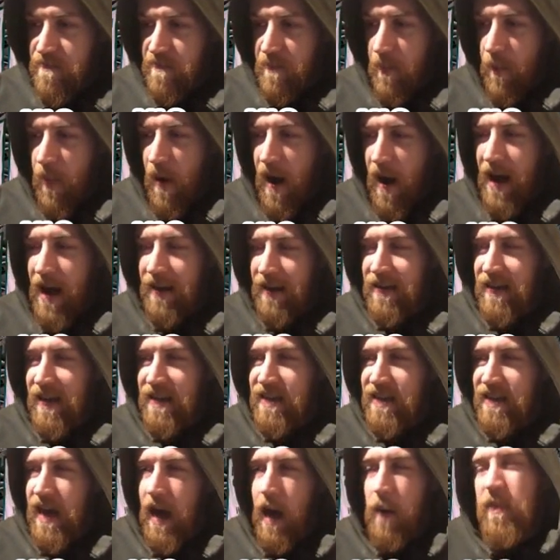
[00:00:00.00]
But
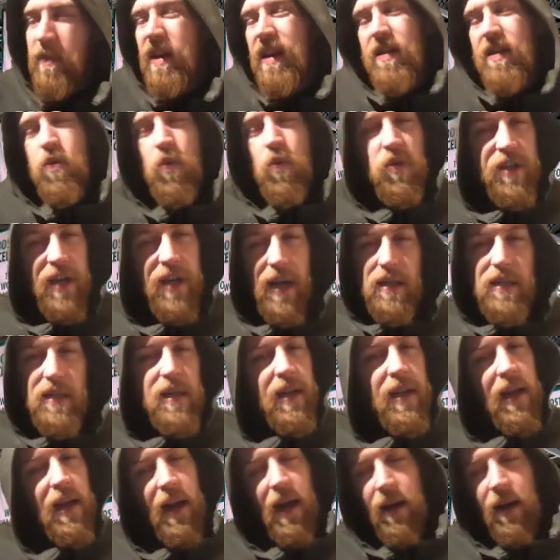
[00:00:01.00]
it's all
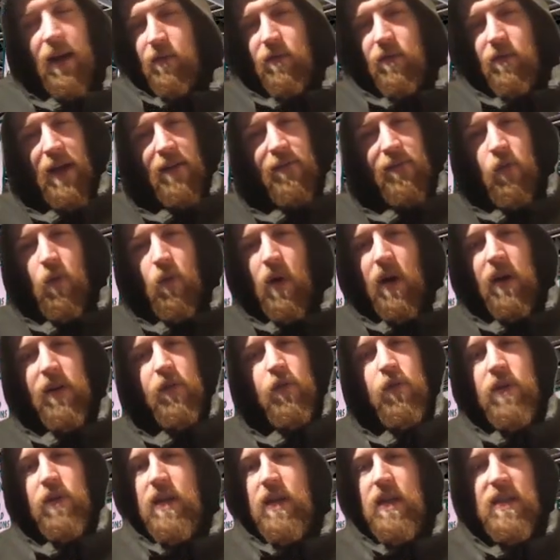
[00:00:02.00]
changing it. Like, everyone
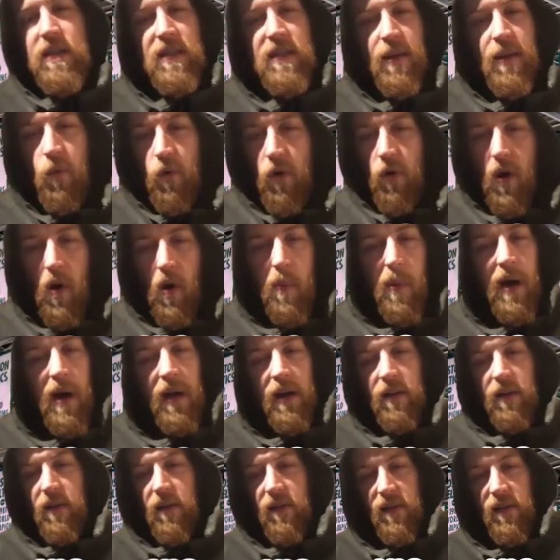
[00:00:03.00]
who's listening will know
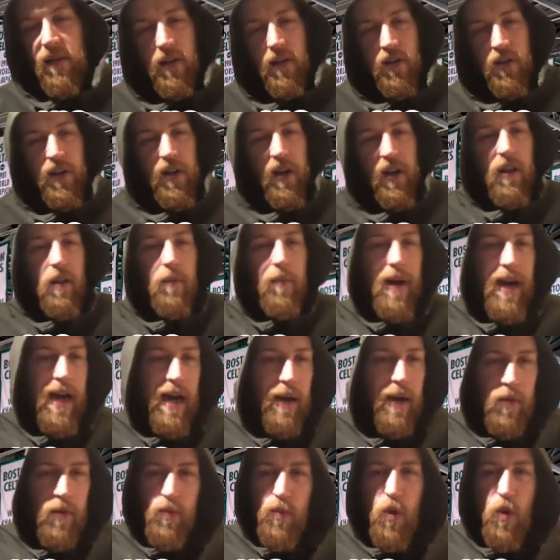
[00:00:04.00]
about the decision and the
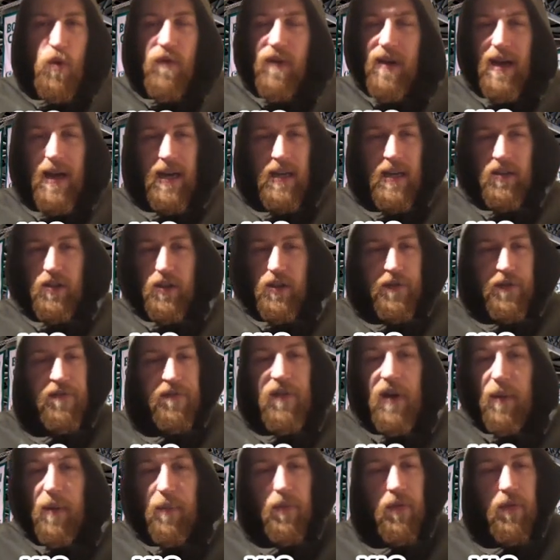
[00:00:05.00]
Miami move, and that has just
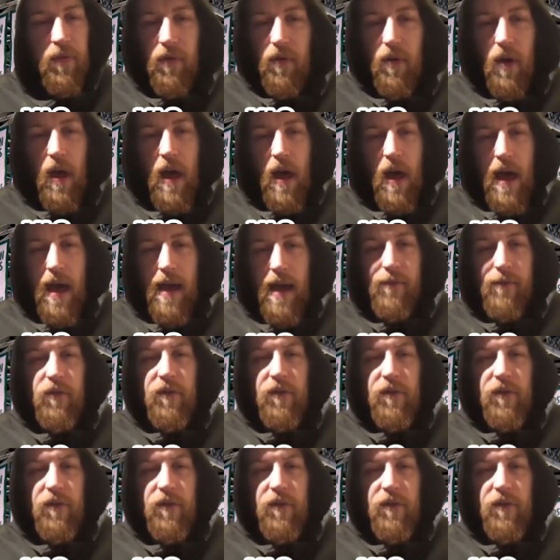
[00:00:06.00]
flipped everything.